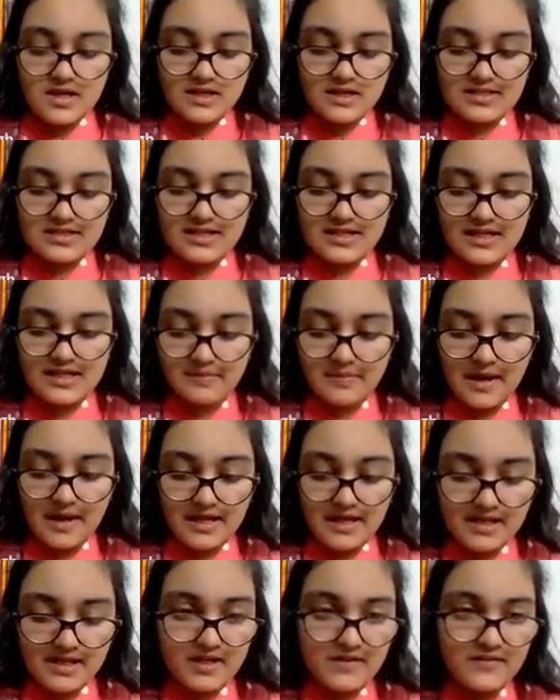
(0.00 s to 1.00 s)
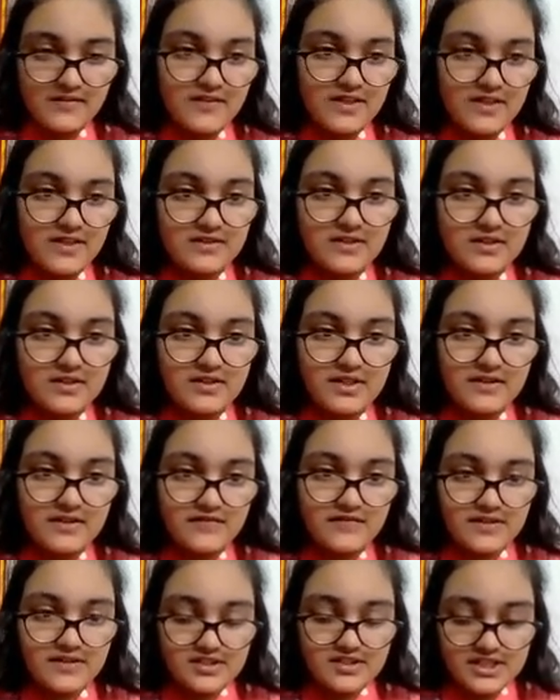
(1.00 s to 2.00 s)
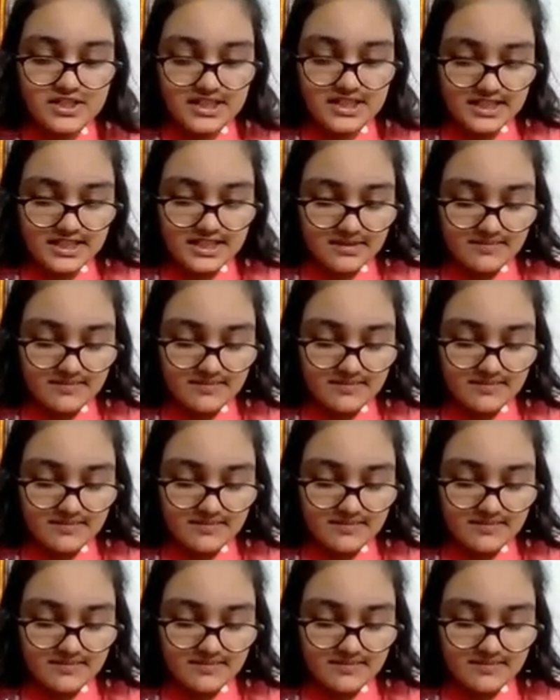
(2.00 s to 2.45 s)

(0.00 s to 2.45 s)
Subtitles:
let's add a paragraph here to differentiate.